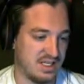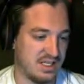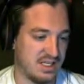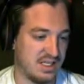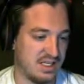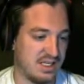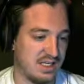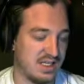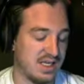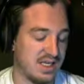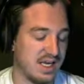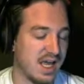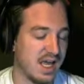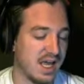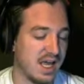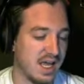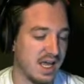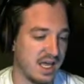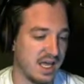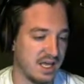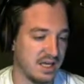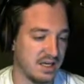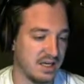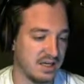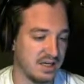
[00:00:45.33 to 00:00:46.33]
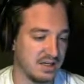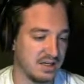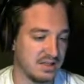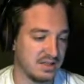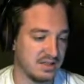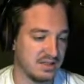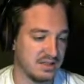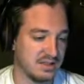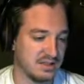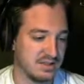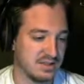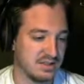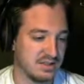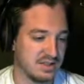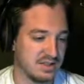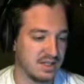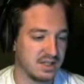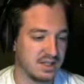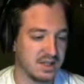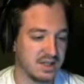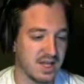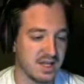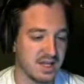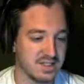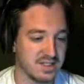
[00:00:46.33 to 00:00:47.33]
Yay! Like
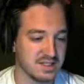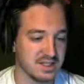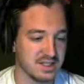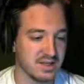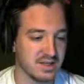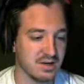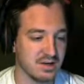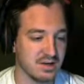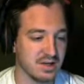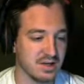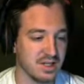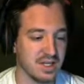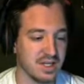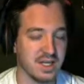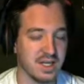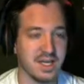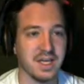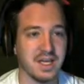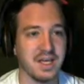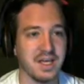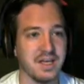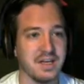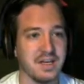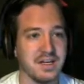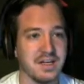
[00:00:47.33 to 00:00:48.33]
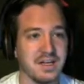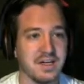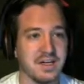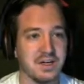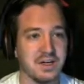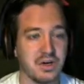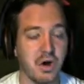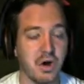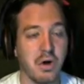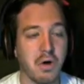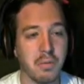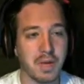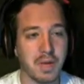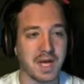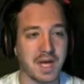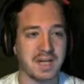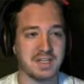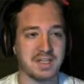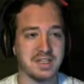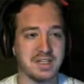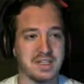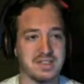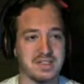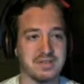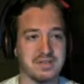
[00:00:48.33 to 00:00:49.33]
that's literally it. Go back to
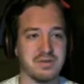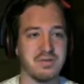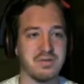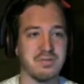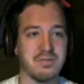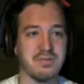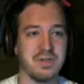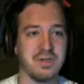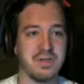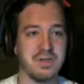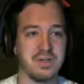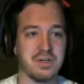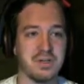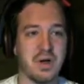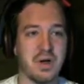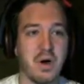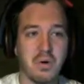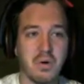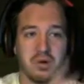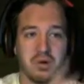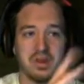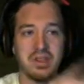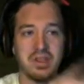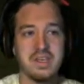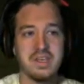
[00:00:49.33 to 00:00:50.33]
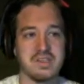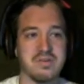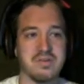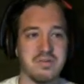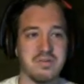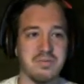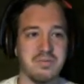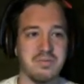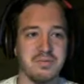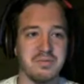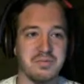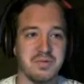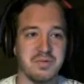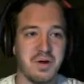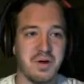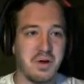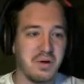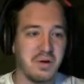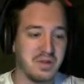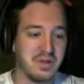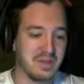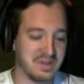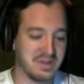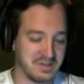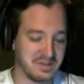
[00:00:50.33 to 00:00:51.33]
this room. Go to this room. Go to
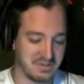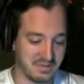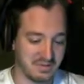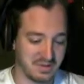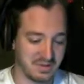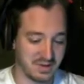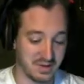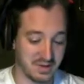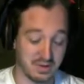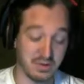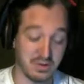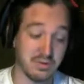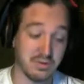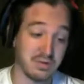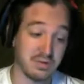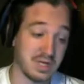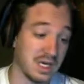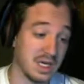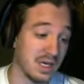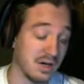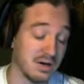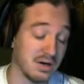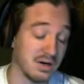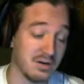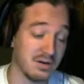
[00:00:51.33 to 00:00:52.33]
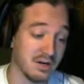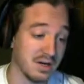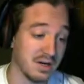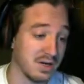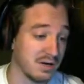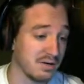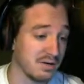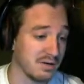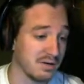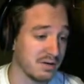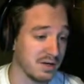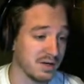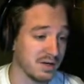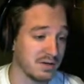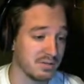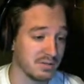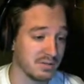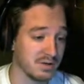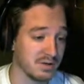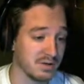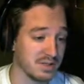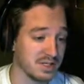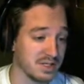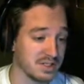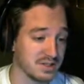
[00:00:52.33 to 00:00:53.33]
this room. Like okay, all right, all right. Well,
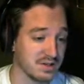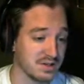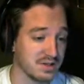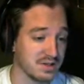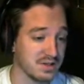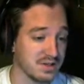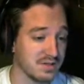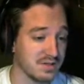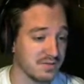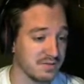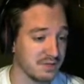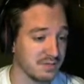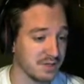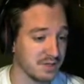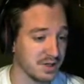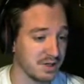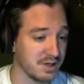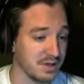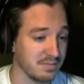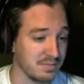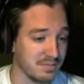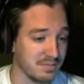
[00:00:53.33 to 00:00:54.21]
that's good enough for me.